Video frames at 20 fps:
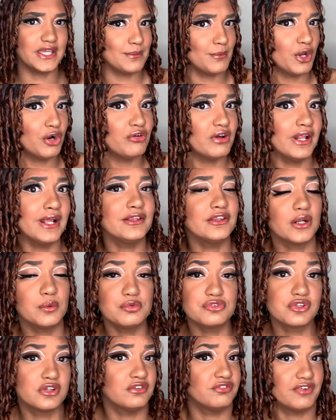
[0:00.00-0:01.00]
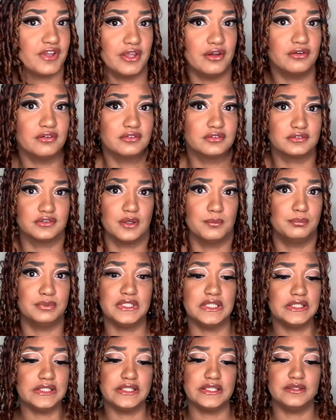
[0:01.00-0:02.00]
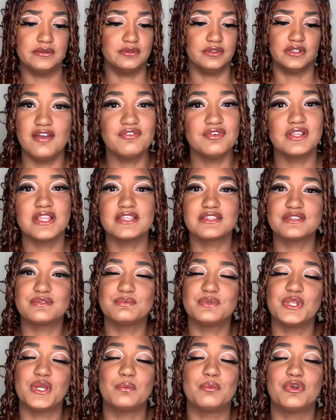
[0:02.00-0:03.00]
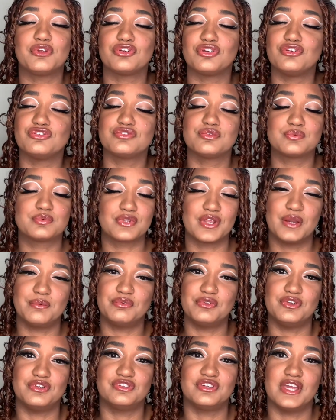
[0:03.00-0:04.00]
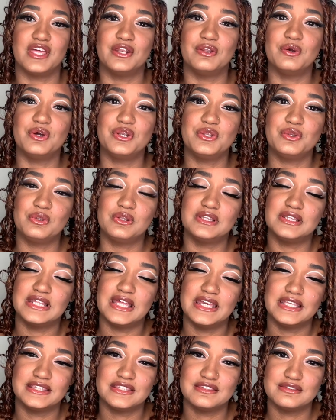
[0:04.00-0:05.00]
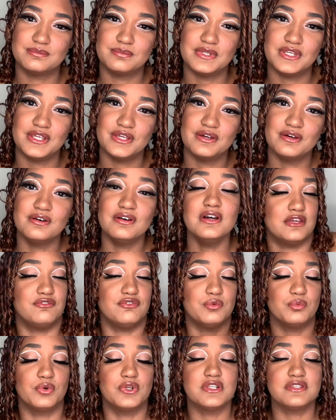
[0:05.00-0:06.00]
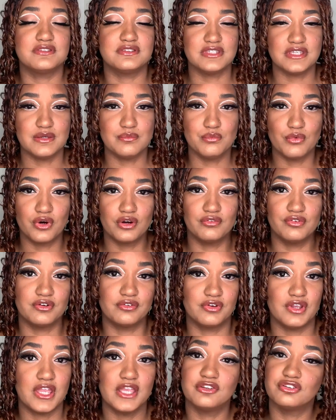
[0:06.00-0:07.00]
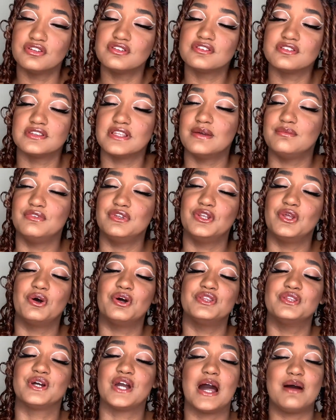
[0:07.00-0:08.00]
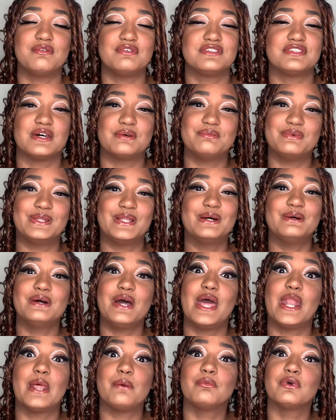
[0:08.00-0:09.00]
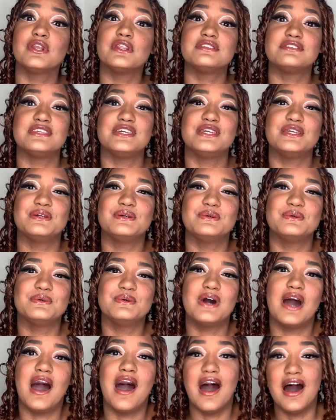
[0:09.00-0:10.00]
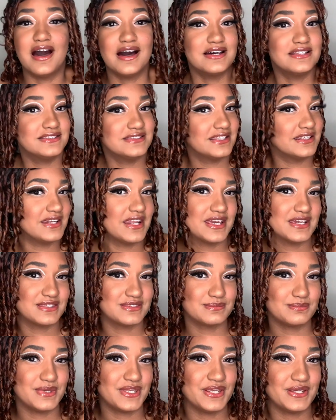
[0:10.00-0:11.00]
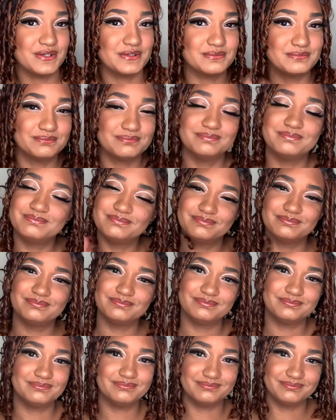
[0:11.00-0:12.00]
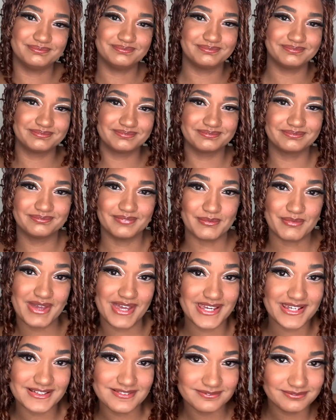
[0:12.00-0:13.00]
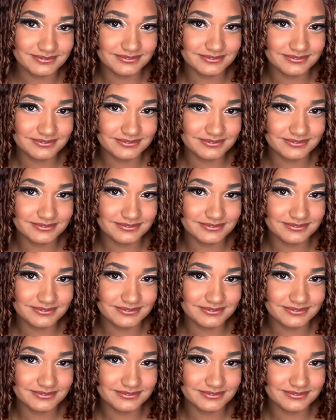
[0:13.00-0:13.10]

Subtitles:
came out alright. I thought it was gonna fail completely. If you like this video, make sure you subscribe to your channel and you like this video. If you want to see more recreations, let me know in the comments down below, and I'm gonna see you on the next video. Bye bye.